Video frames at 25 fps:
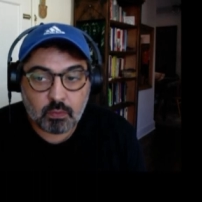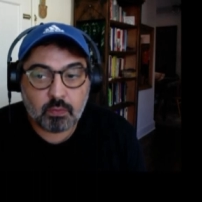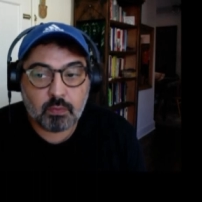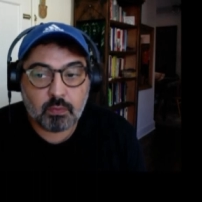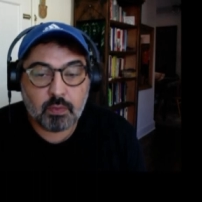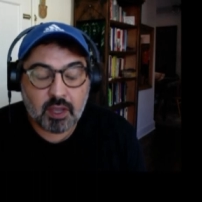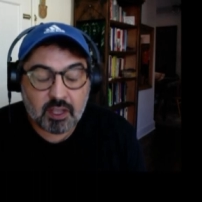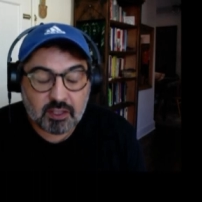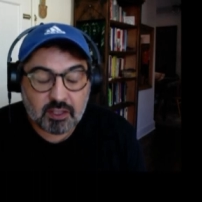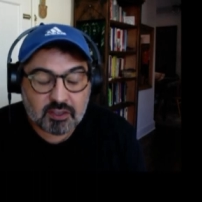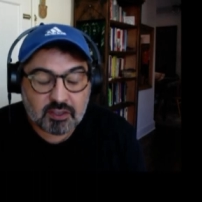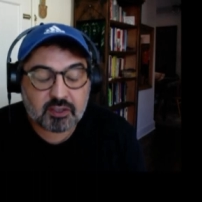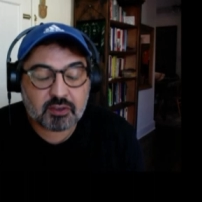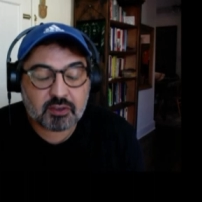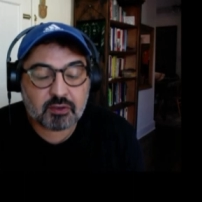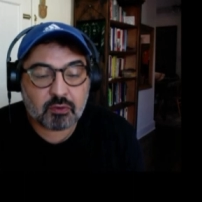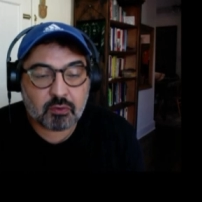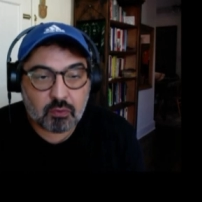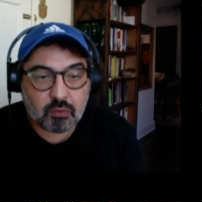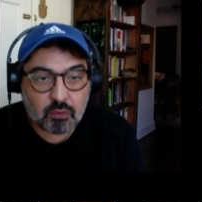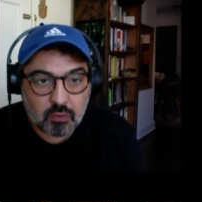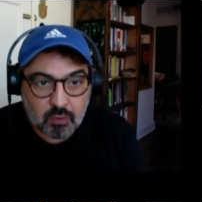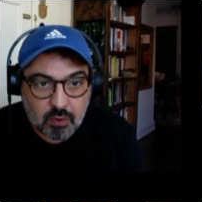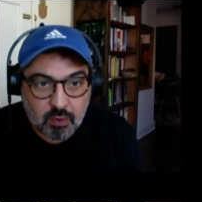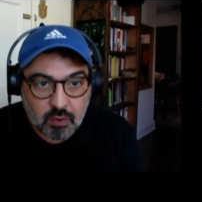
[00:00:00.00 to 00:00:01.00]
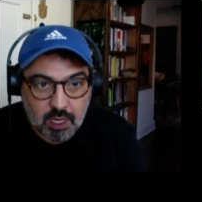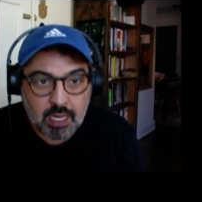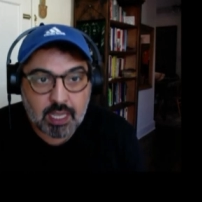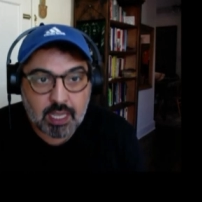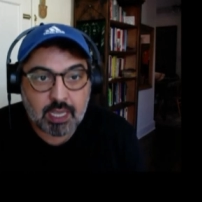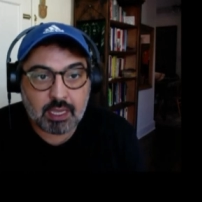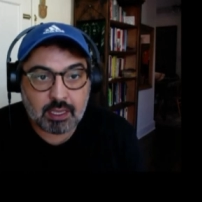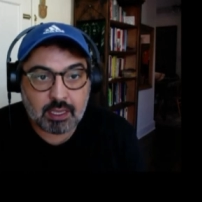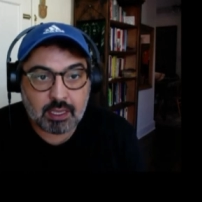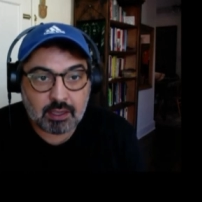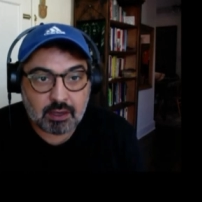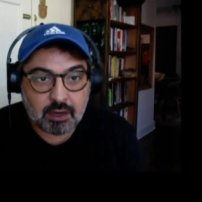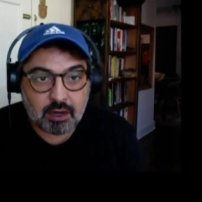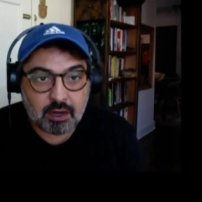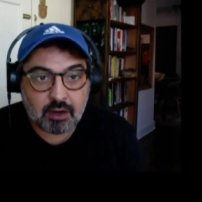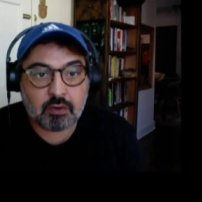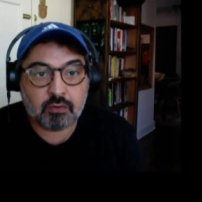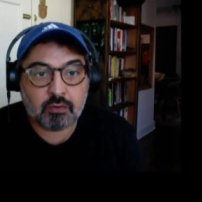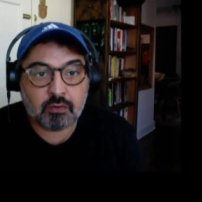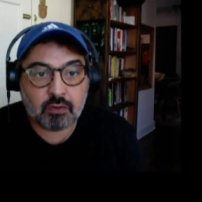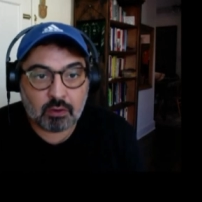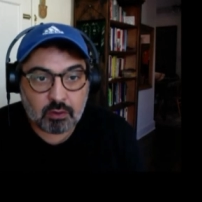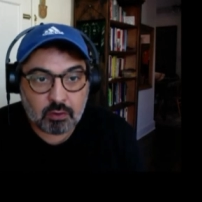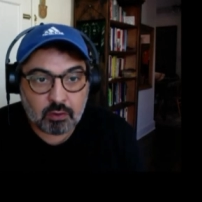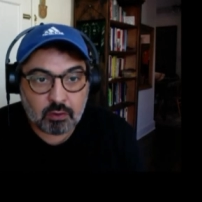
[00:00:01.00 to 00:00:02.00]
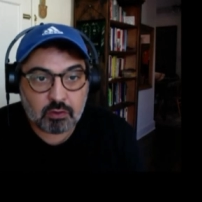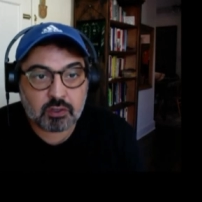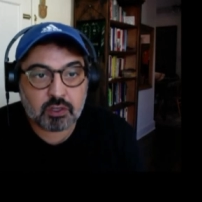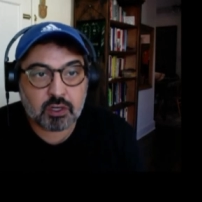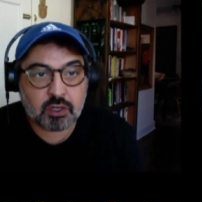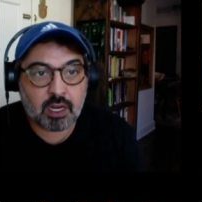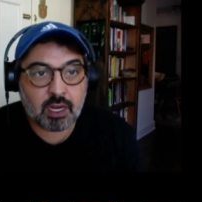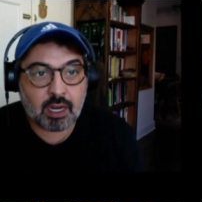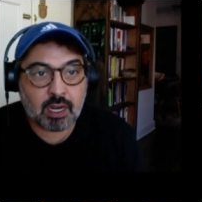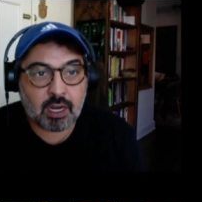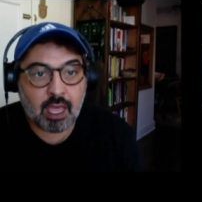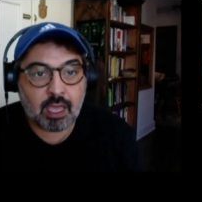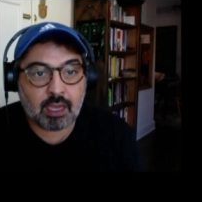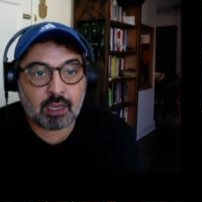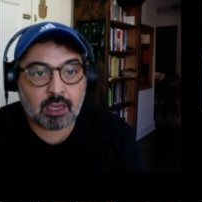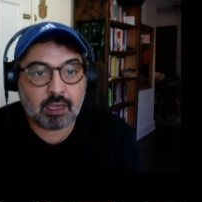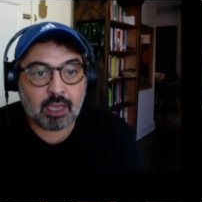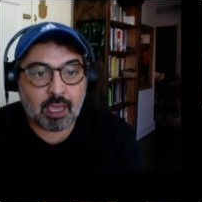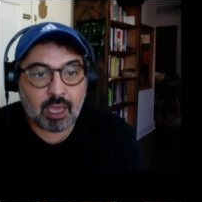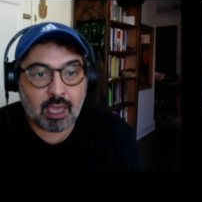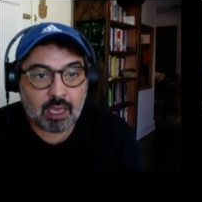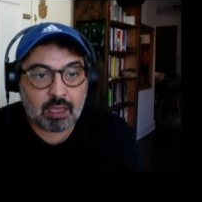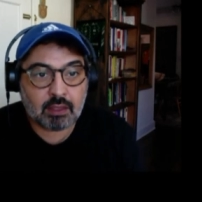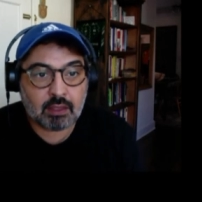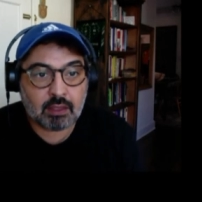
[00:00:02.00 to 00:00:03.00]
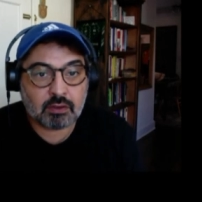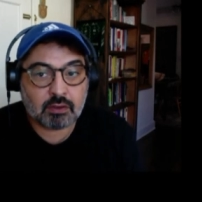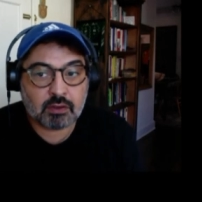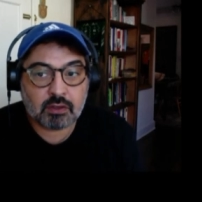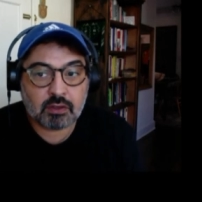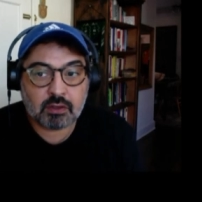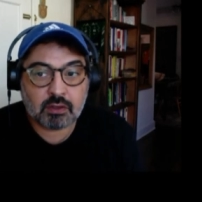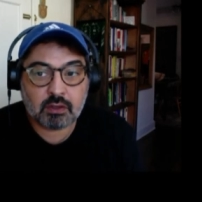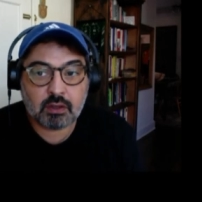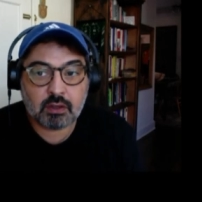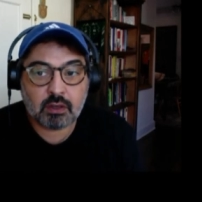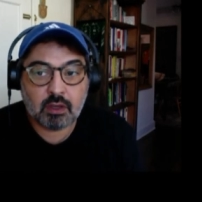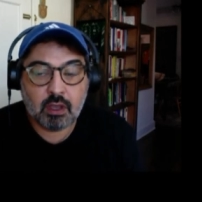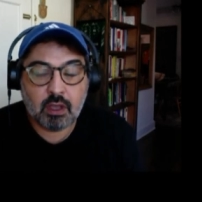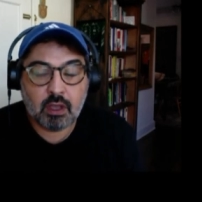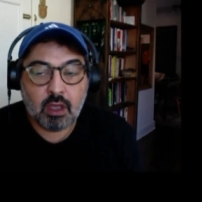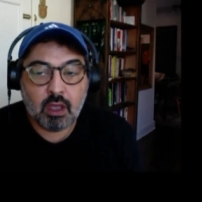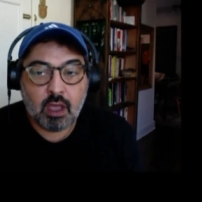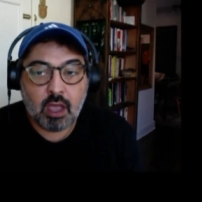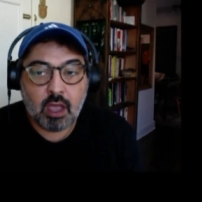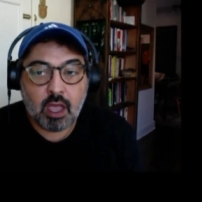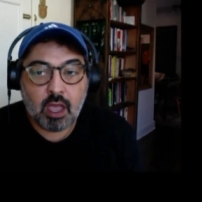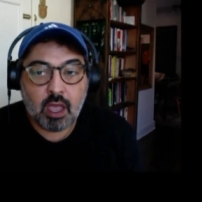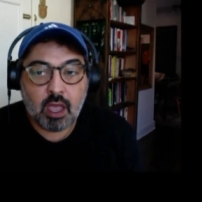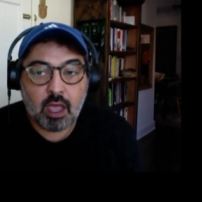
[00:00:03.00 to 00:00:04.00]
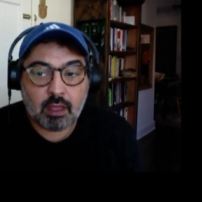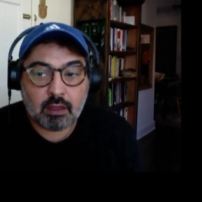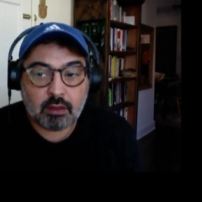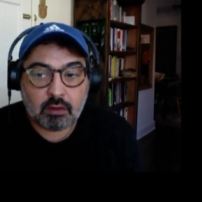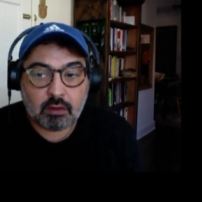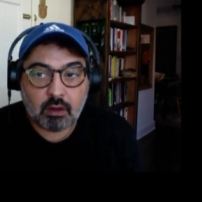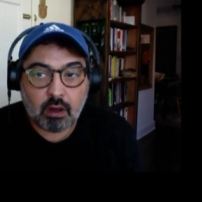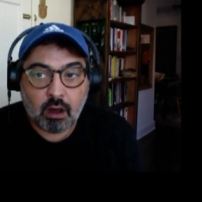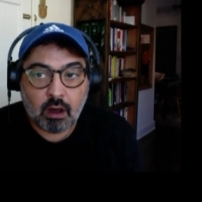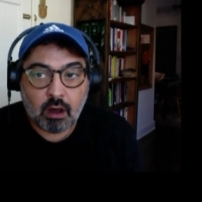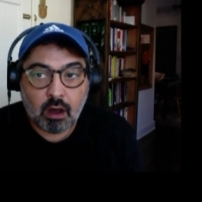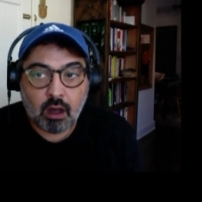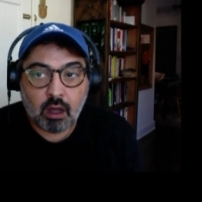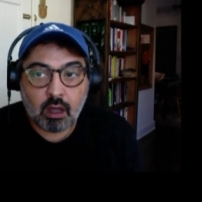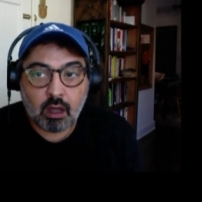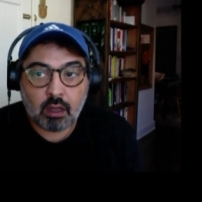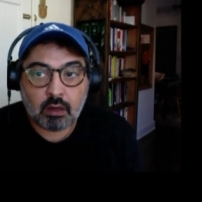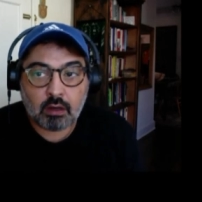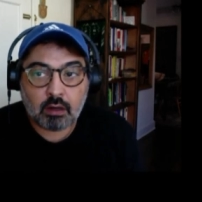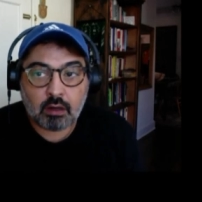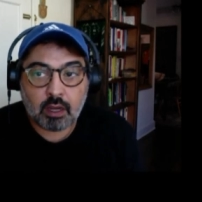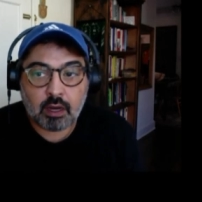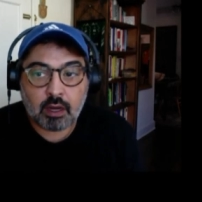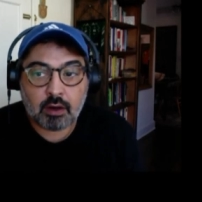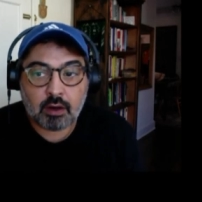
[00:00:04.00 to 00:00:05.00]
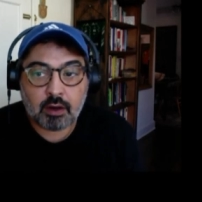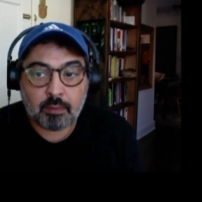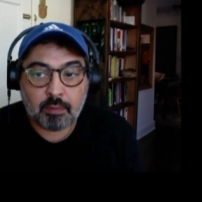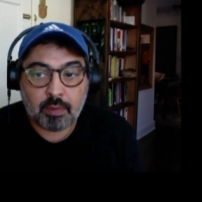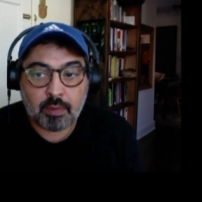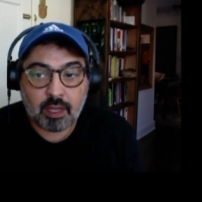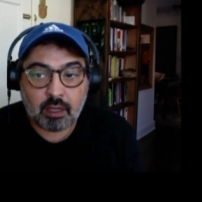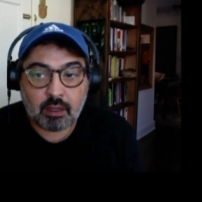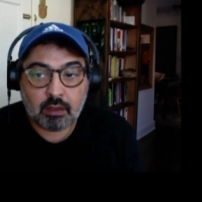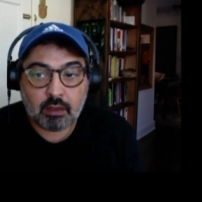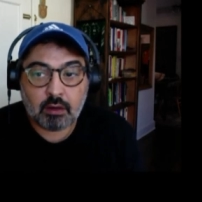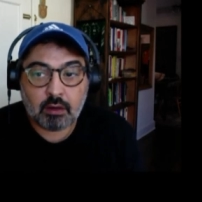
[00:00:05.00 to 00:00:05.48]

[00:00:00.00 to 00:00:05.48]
it's really a revolution against and on a rebel